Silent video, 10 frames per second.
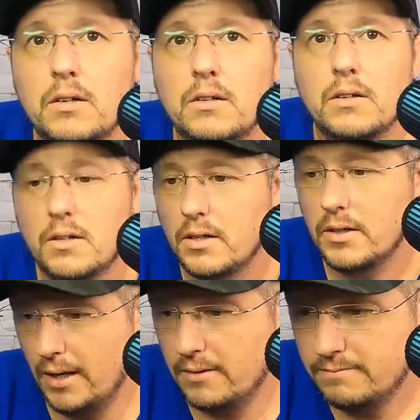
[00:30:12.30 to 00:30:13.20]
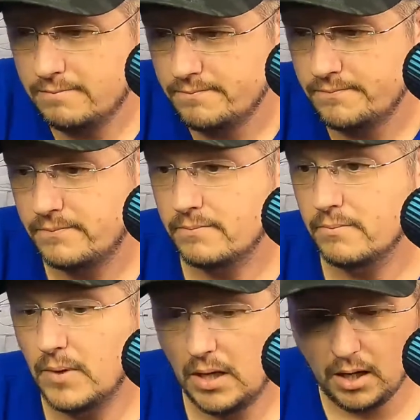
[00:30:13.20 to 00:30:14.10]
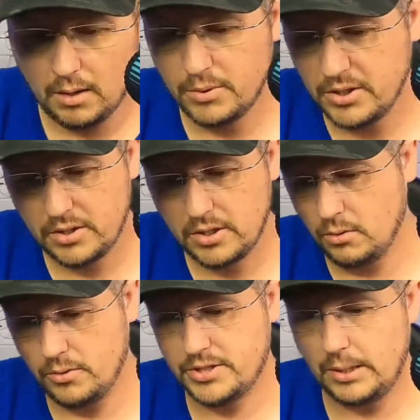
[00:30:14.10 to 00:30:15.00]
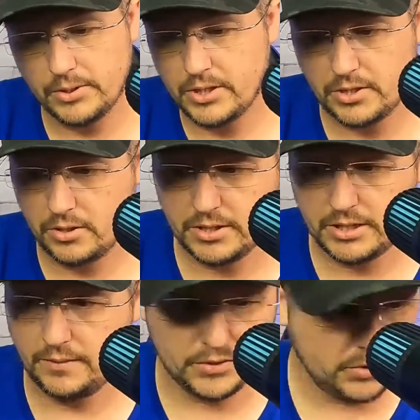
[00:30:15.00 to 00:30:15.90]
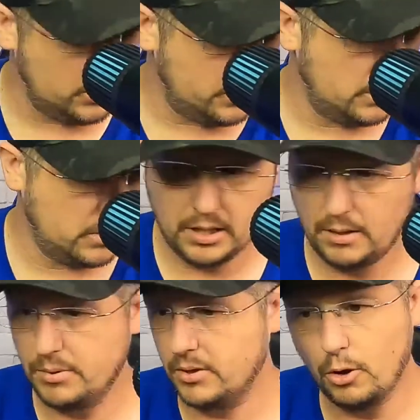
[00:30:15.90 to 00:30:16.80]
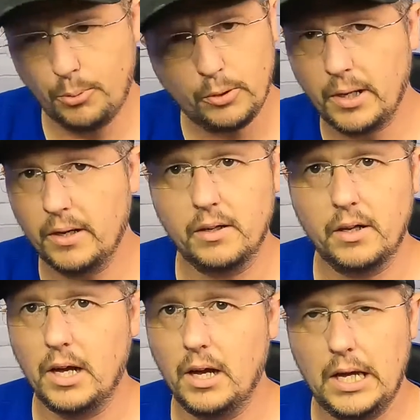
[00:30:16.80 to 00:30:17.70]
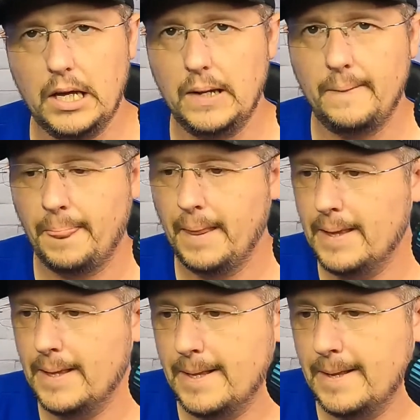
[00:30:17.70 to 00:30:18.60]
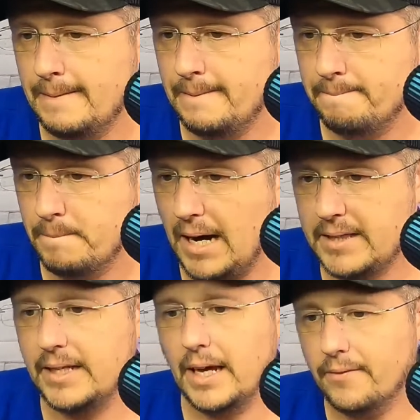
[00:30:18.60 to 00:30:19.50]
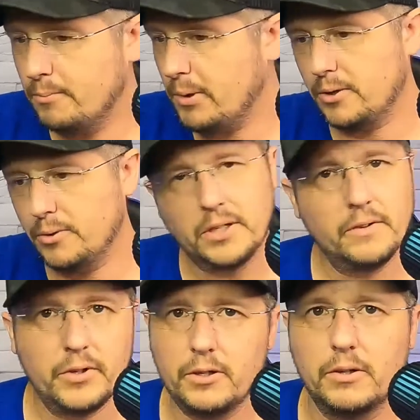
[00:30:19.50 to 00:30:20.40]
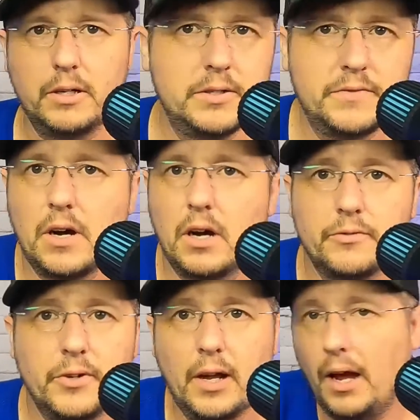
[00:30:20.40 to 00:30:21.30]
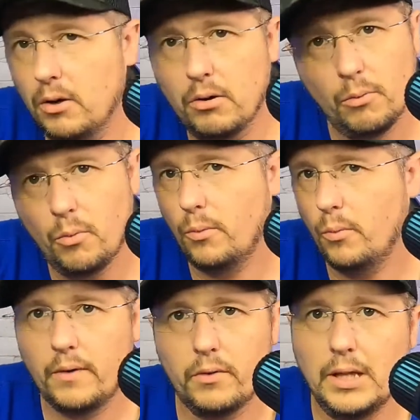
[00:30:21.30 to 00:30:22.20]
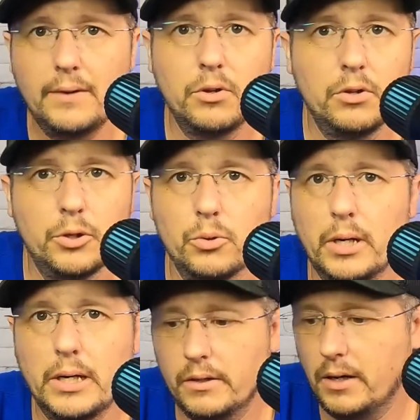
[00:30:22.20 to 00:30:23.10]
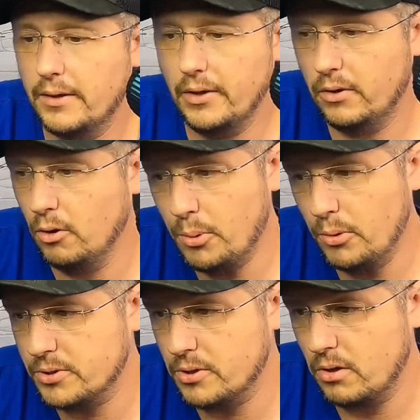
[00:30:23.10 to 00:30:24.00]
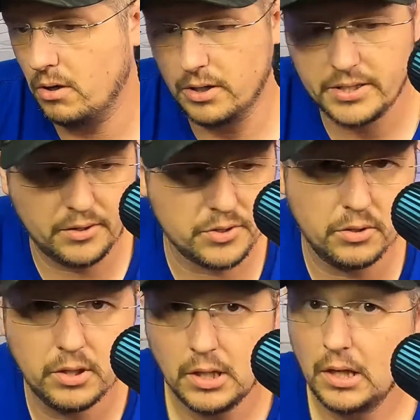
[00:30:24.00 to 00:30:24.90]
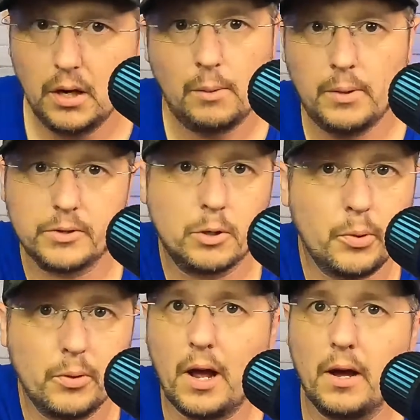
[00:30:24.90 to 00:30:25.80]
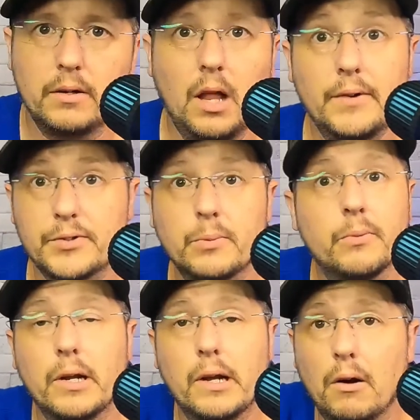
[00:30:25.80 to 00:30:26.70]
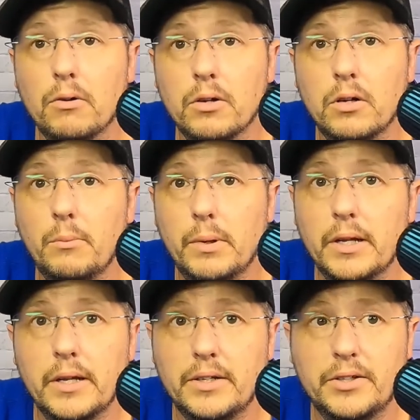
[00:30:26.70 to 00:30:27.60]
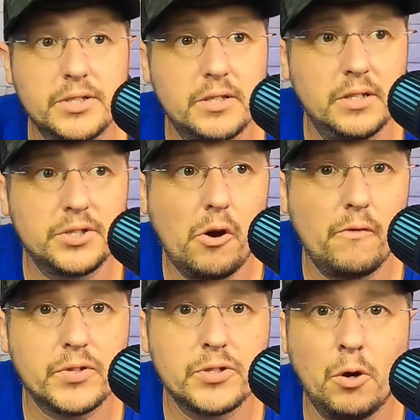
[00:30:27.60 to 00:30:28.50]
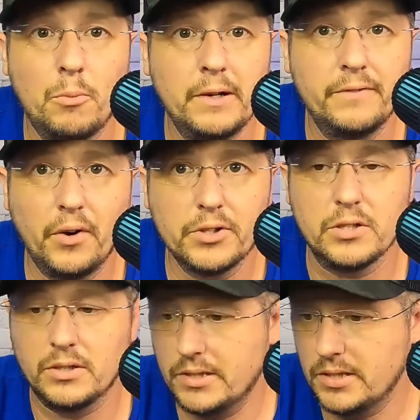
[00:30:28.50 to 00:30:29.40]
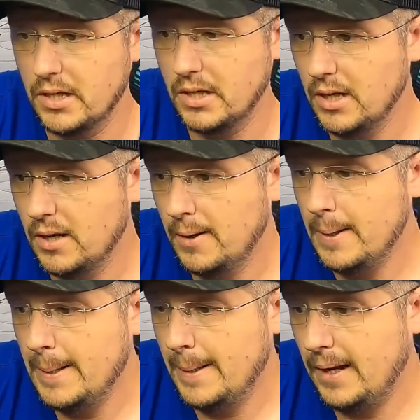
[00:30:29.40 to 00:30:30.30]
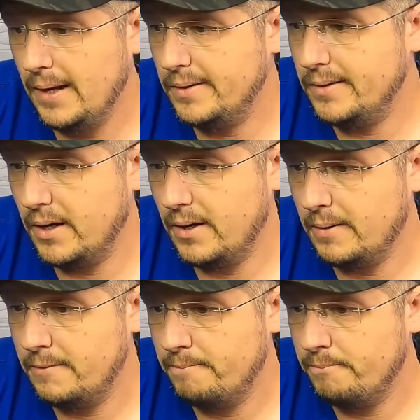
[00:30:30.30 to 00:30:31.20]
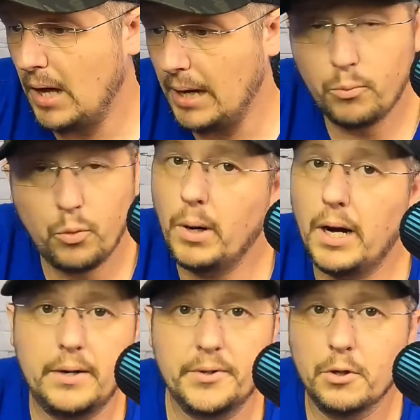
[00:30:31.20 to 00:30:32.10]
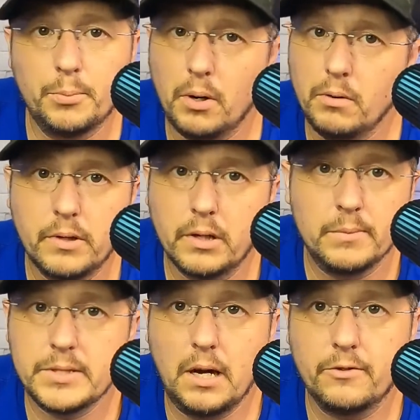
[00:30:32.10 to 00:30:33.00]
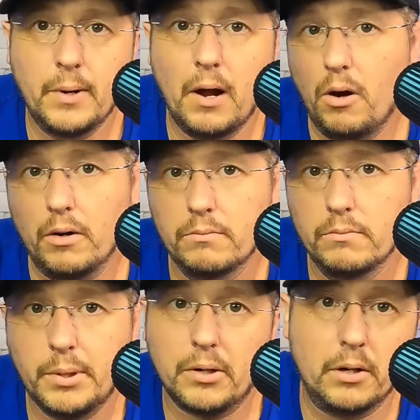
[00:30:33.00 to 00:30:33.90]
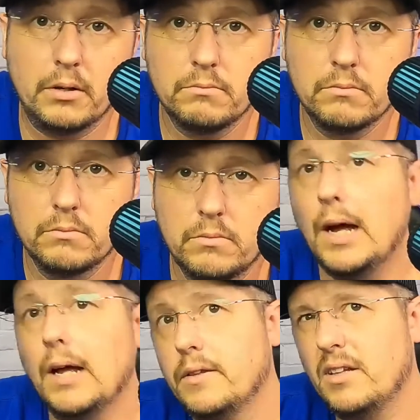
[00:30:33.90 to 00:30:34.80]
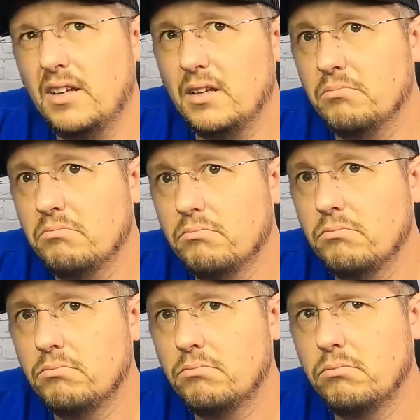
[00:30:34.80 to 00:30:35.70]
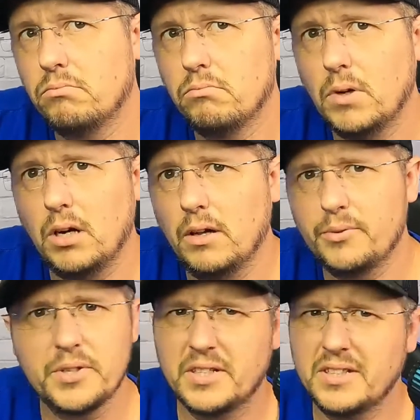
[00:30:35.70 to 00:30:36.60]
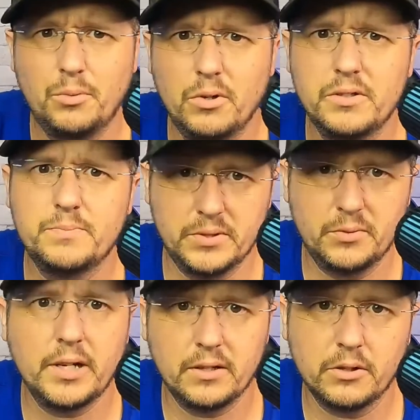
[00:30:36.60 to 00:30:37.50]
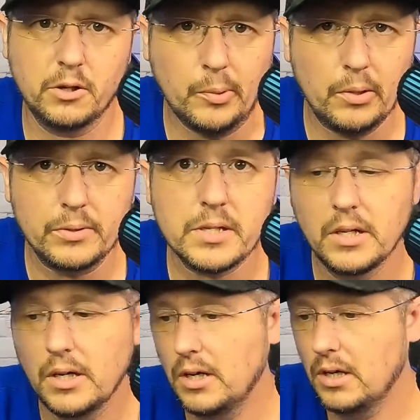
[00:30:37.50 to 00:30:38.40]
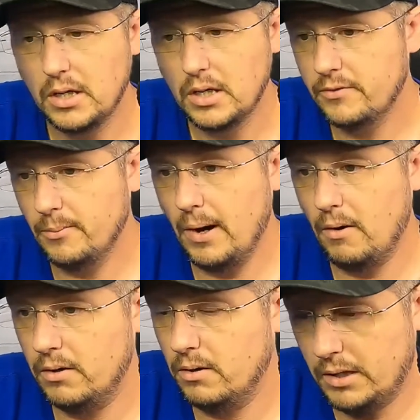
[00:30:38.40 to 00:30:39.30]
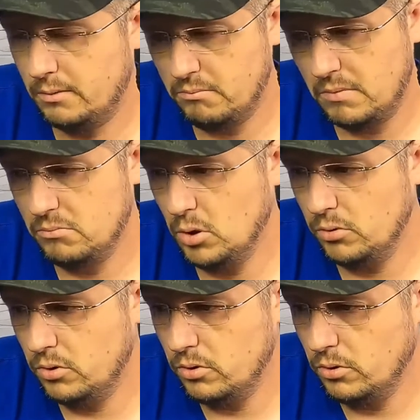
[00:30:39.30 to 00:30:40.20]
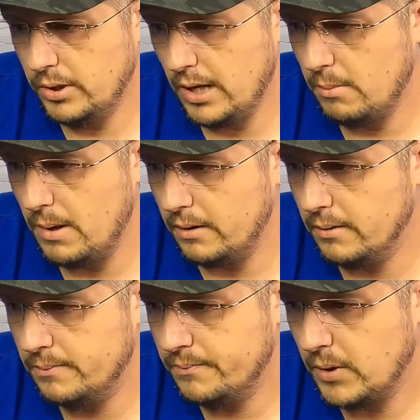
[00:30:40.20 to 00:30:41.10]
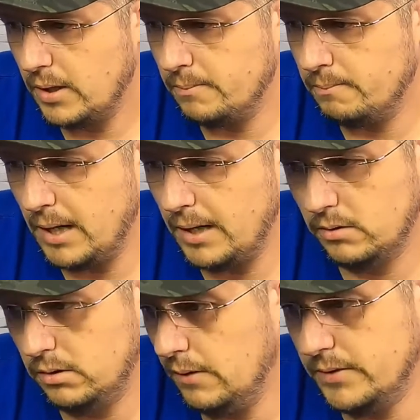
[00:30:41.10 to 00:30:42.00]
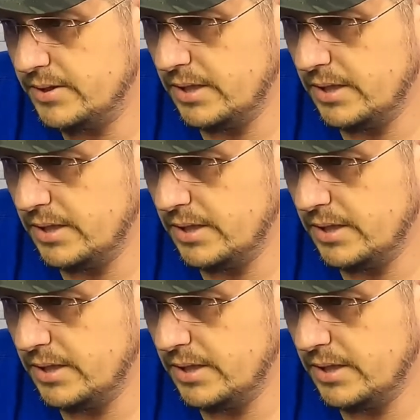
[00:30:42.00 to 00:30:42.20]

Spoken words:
Yeah. But the stabilization and stuff is good. But the GoPro, man, like, I think everybody who's into video and into photography, whatever level you're in, I think GoPros are essential. I'm on the GoPro 9 live streaming right now. I mean, it serves so many functions, and I will buy every GoPro that comes out from now on. Period. Not the 360 ones, but the regular GoPros. From now on, like, no doubt about it. I love these things.